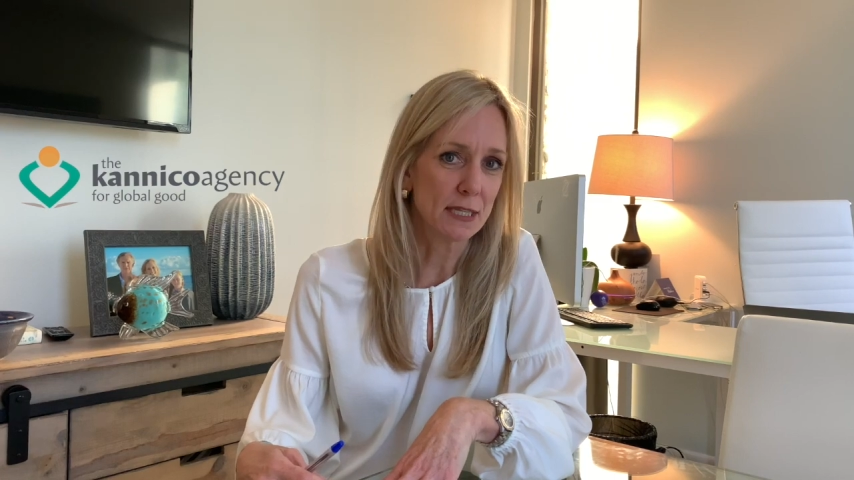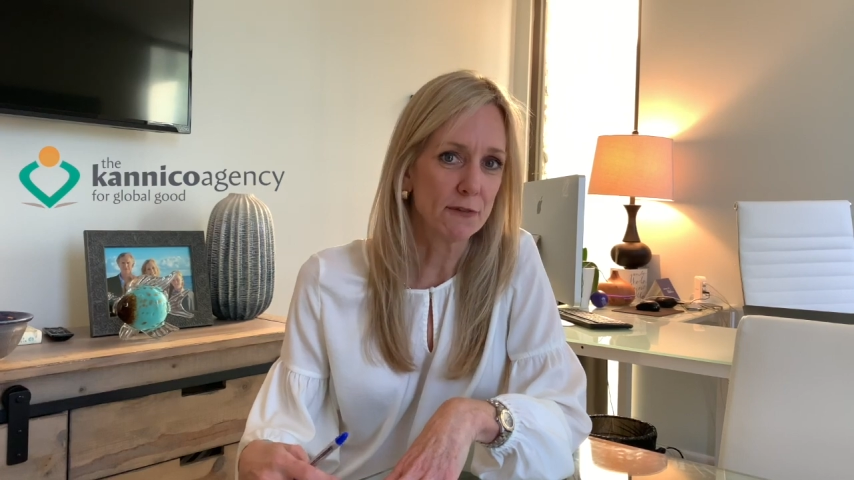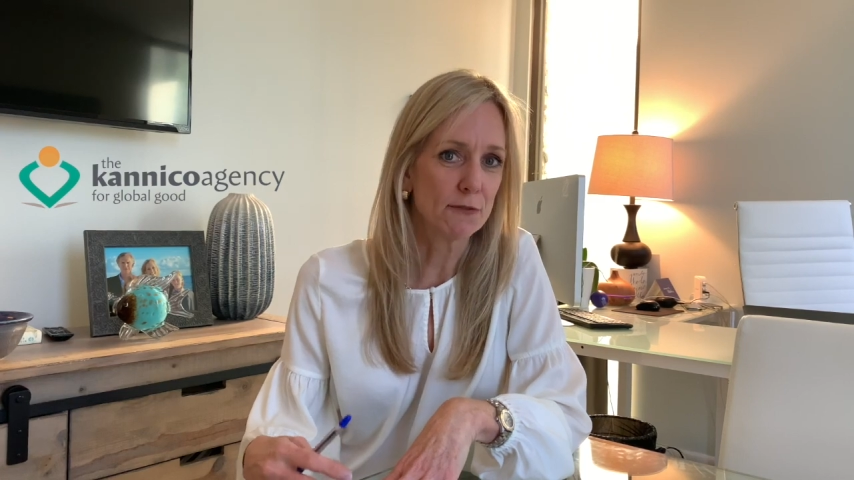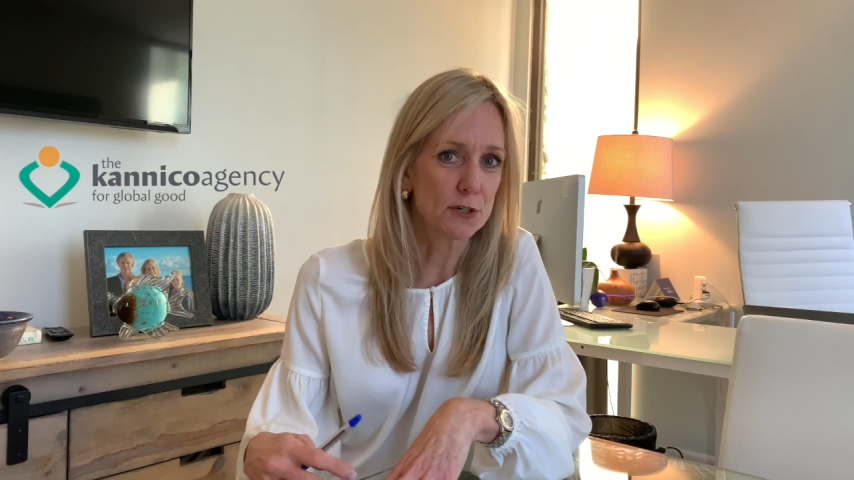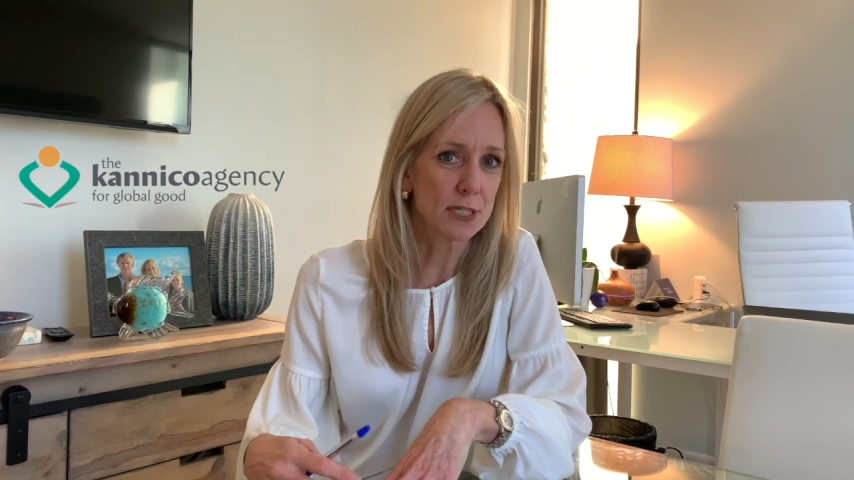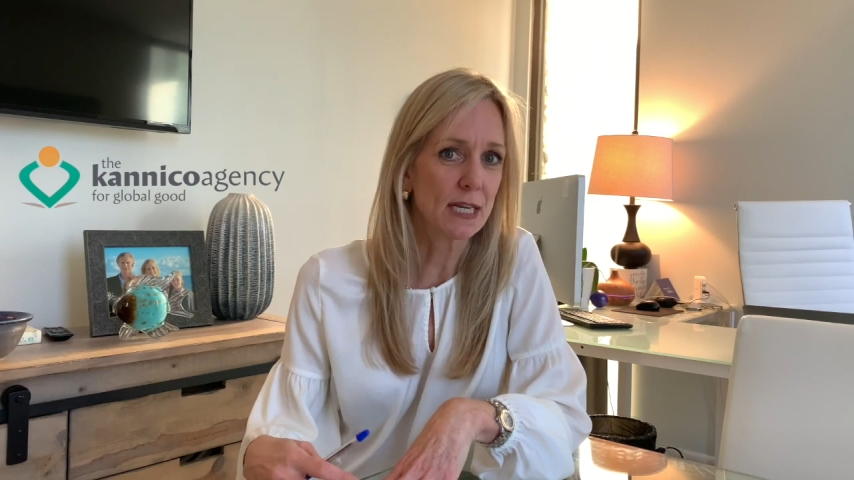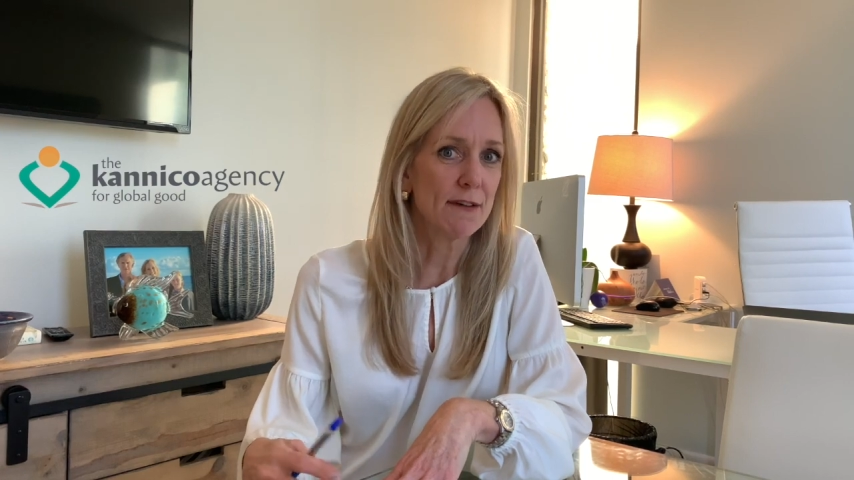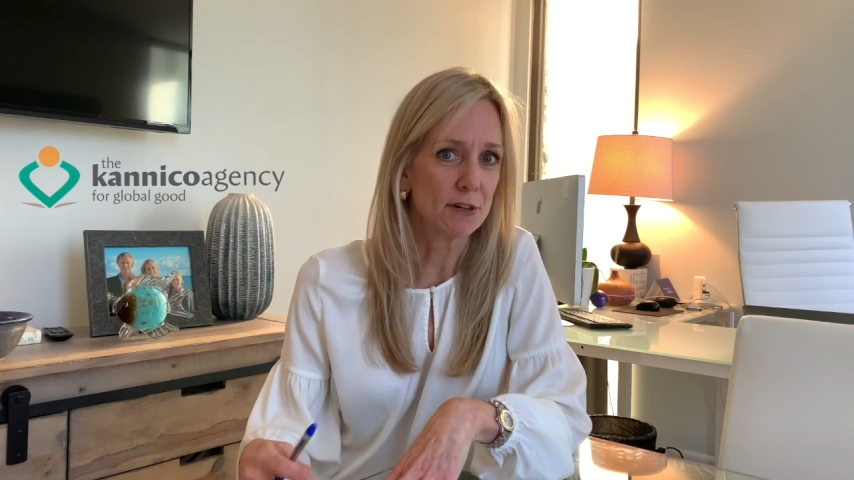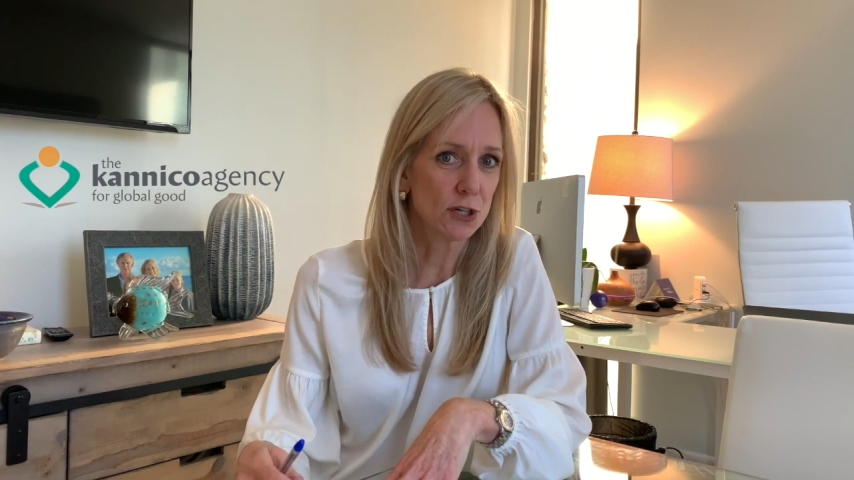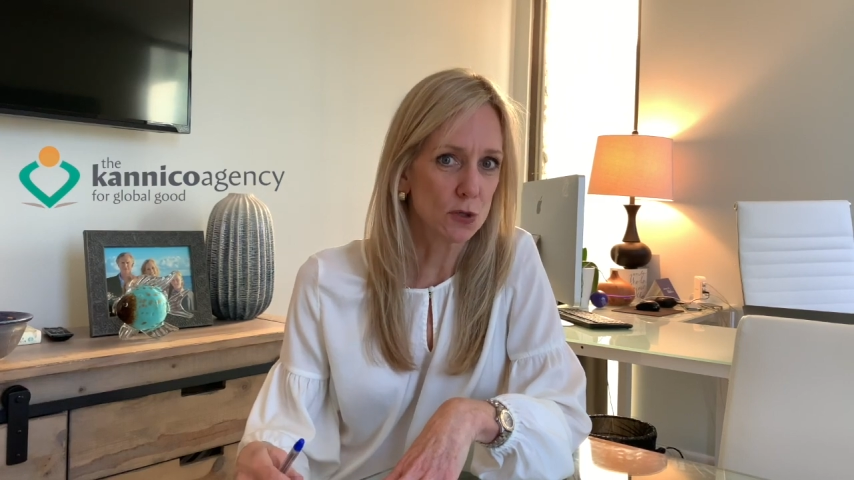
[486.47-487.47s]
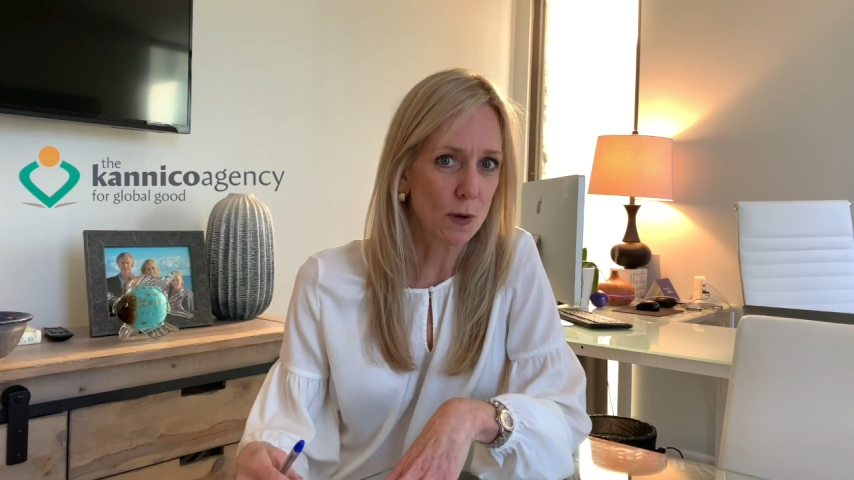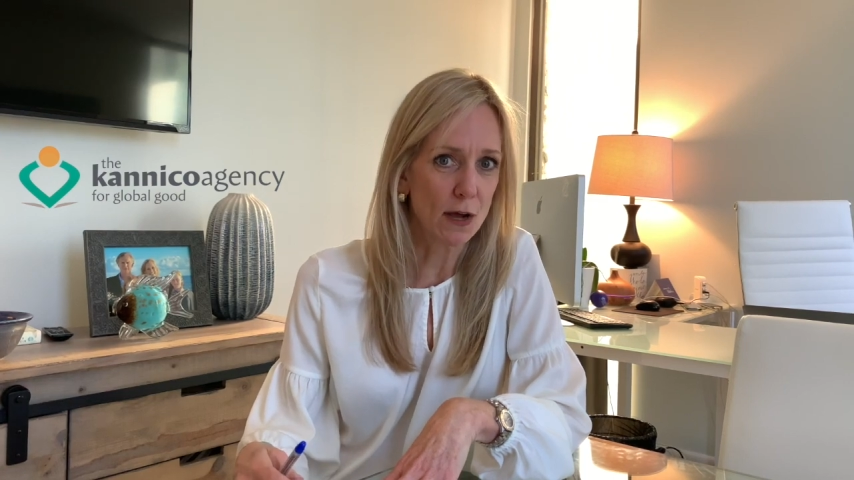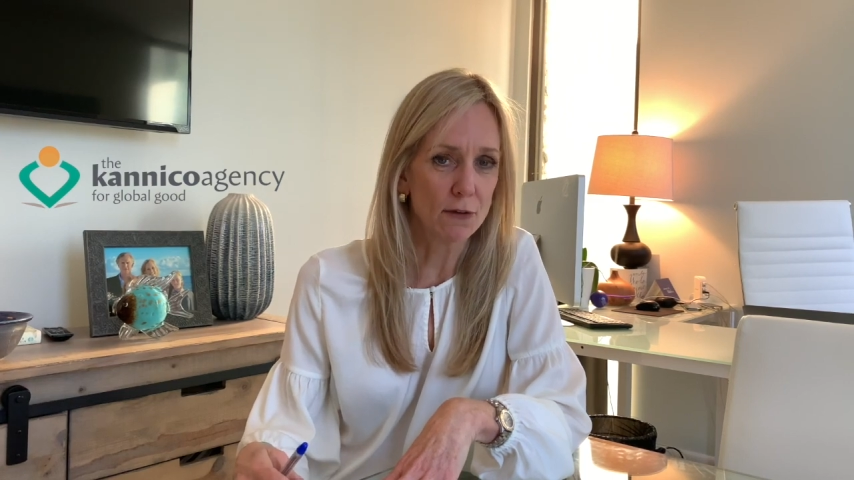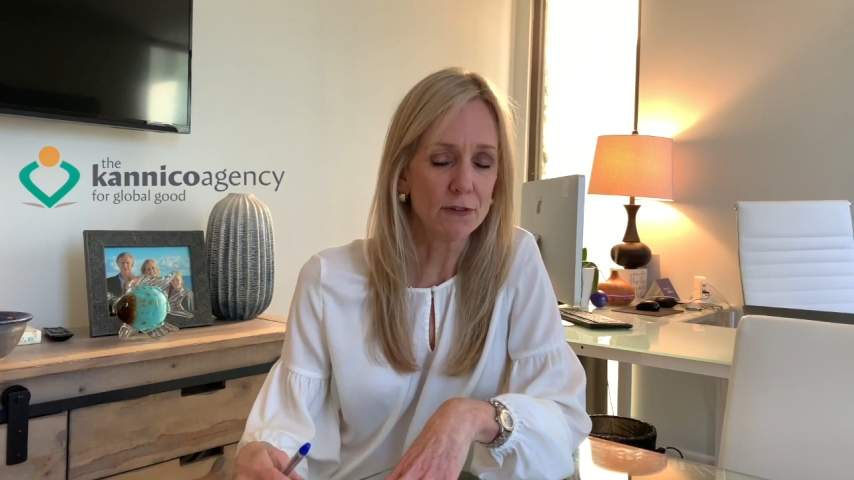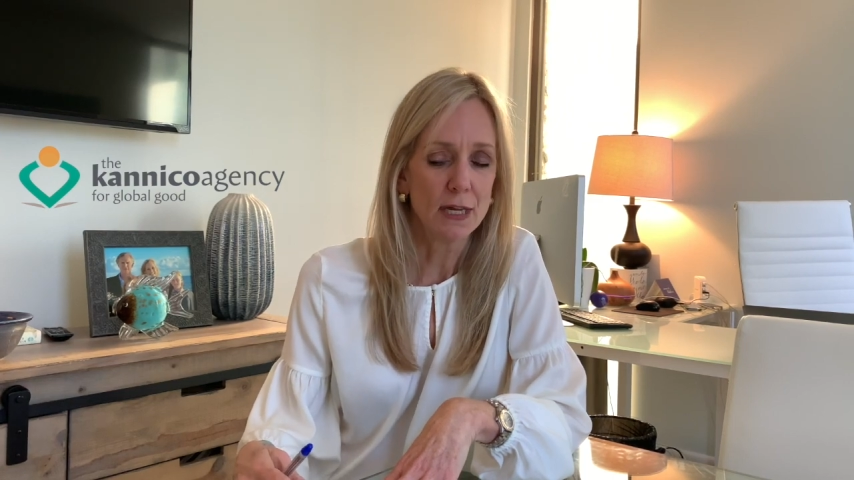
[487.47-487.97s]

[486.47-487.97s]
the first 11 or 12.